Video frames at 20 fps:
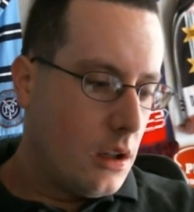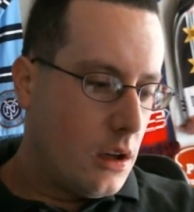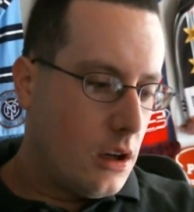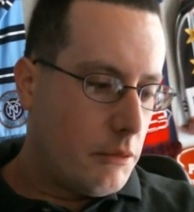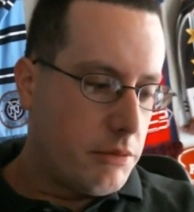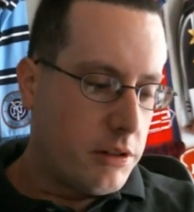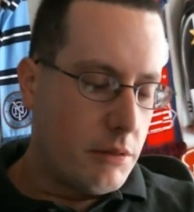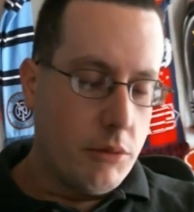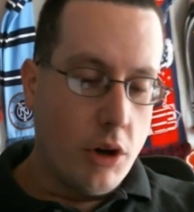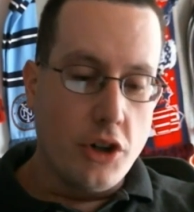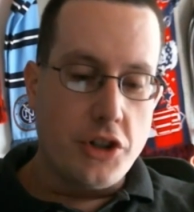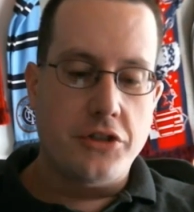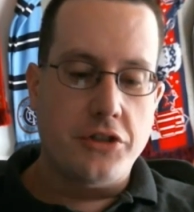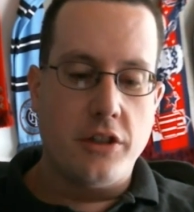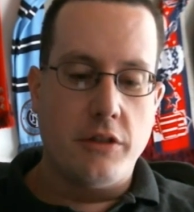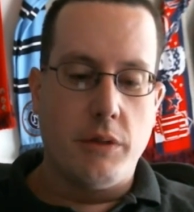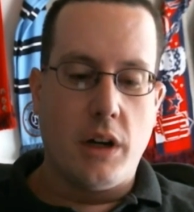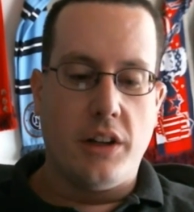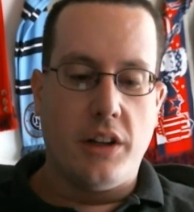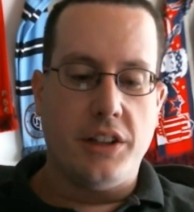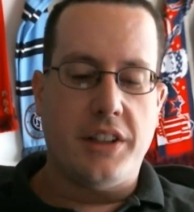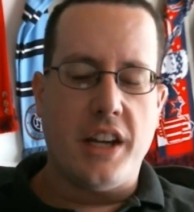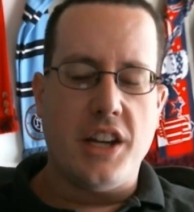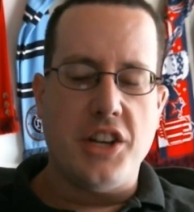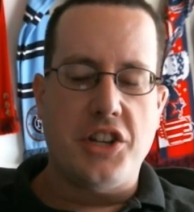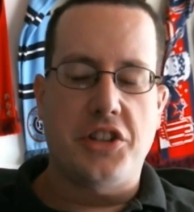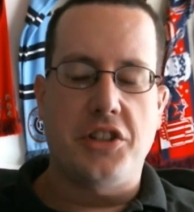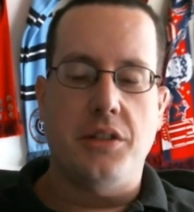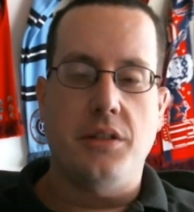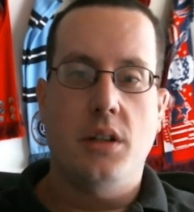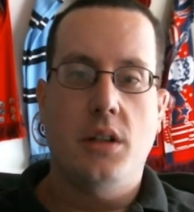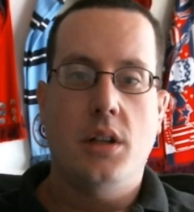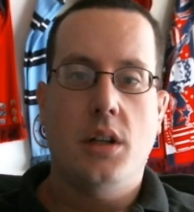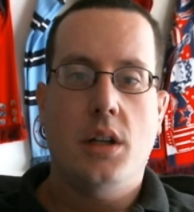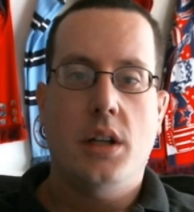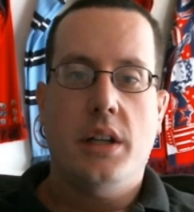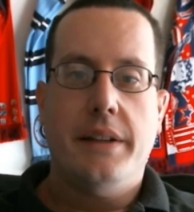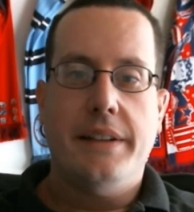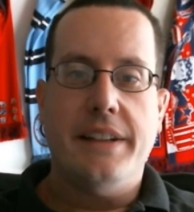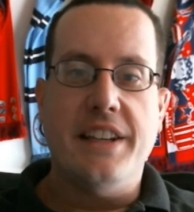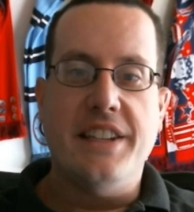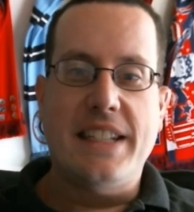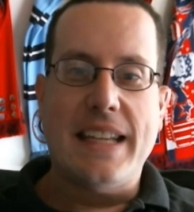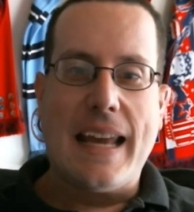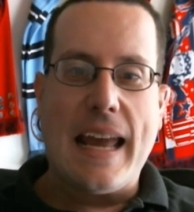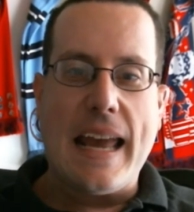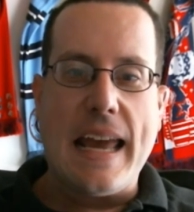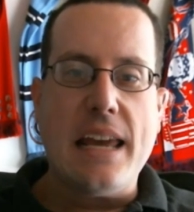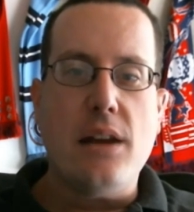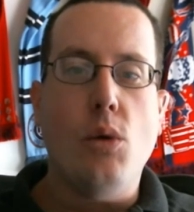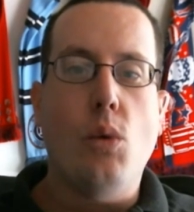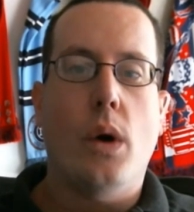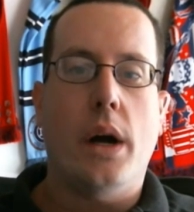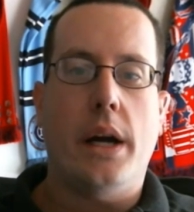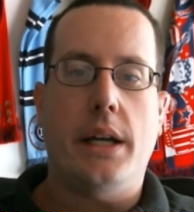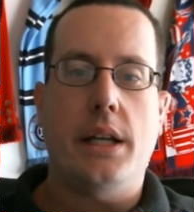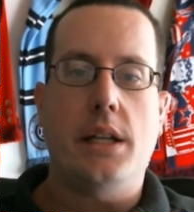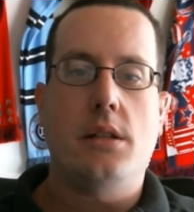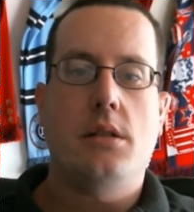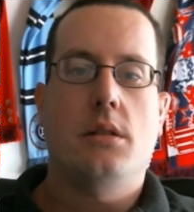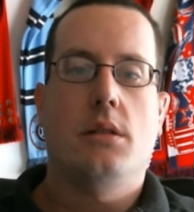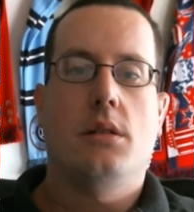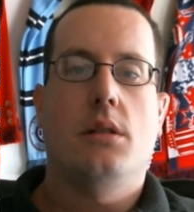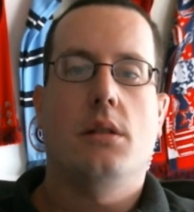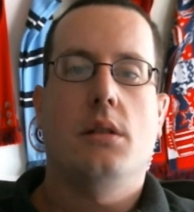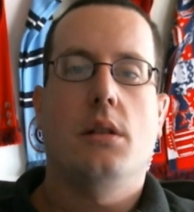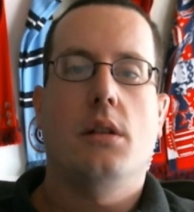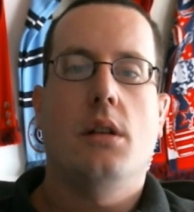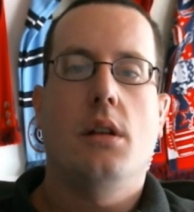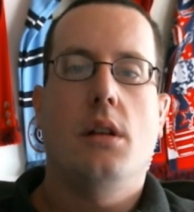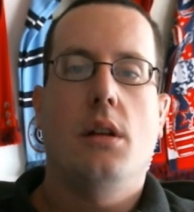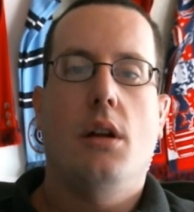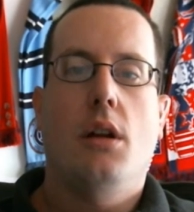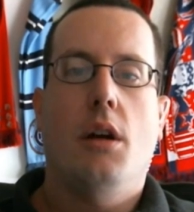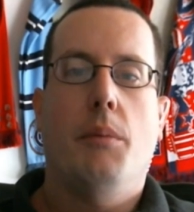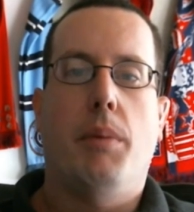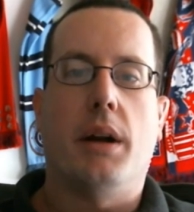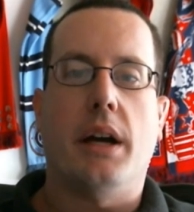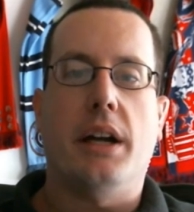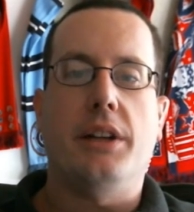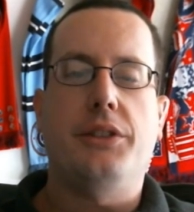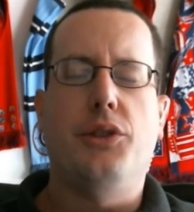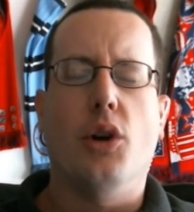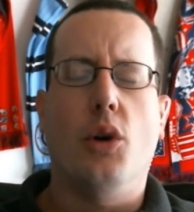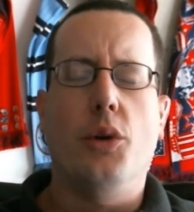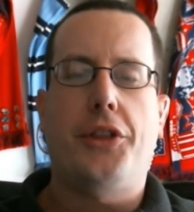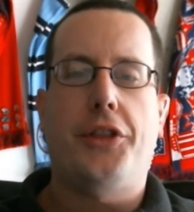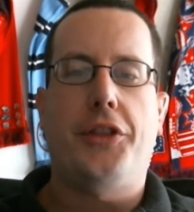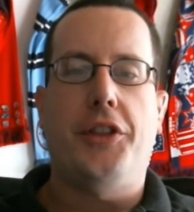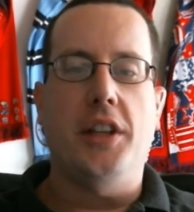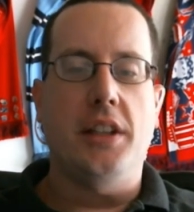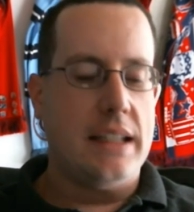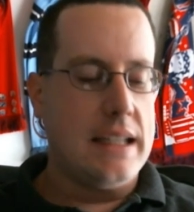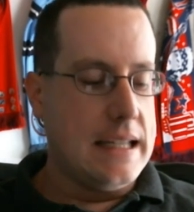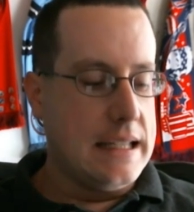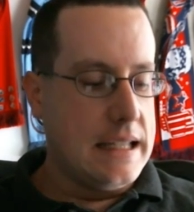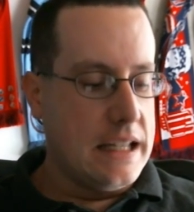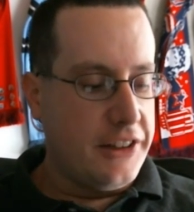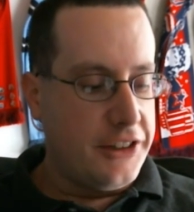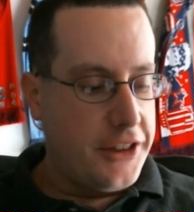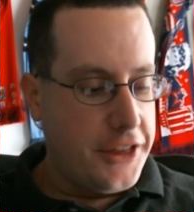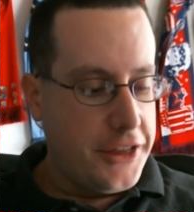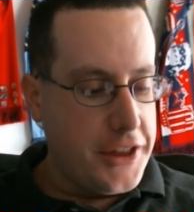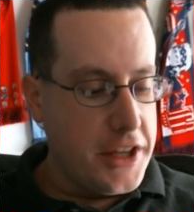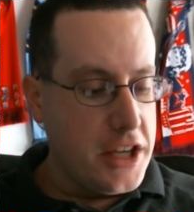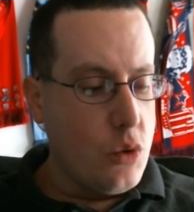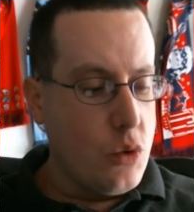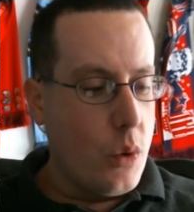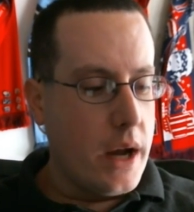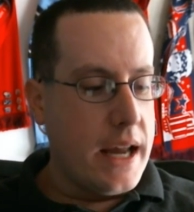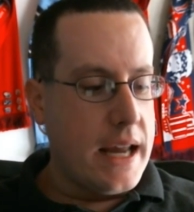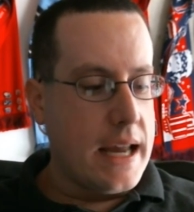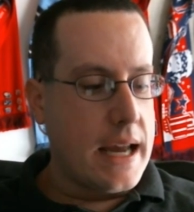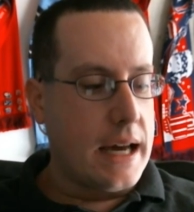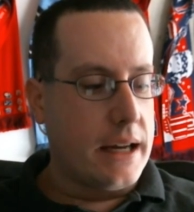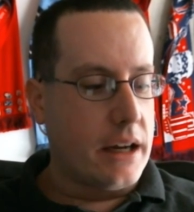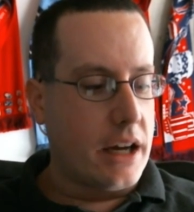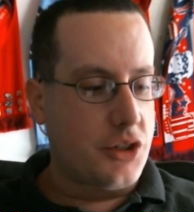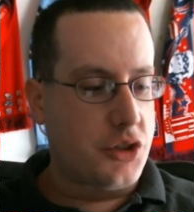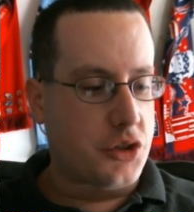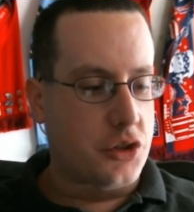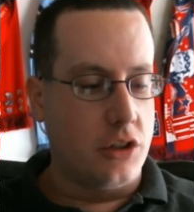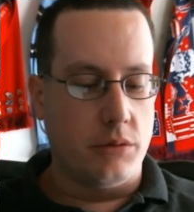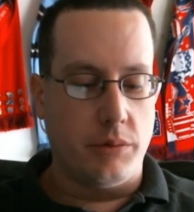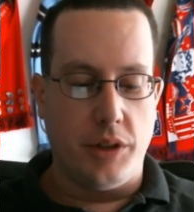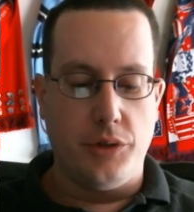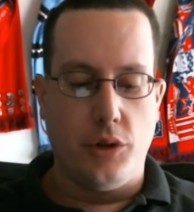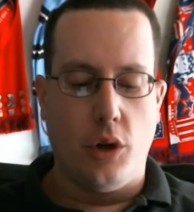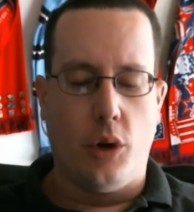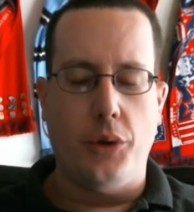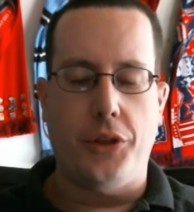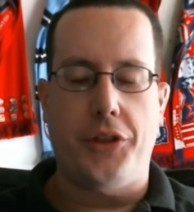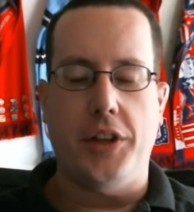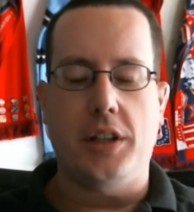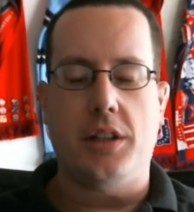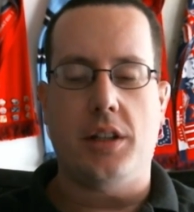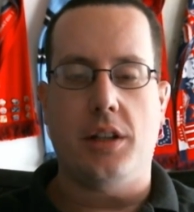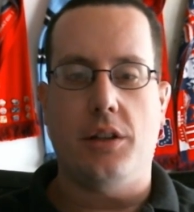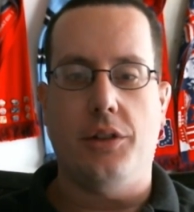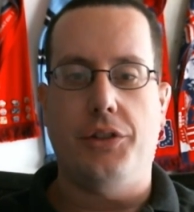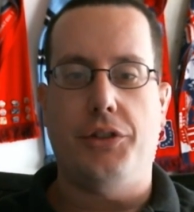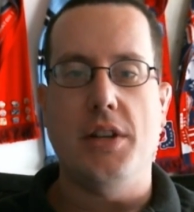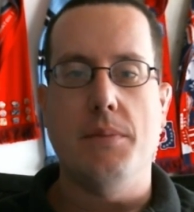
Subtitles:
Promotion and relegation is a way, but I don't think it is the way, and I certainly don't think it is the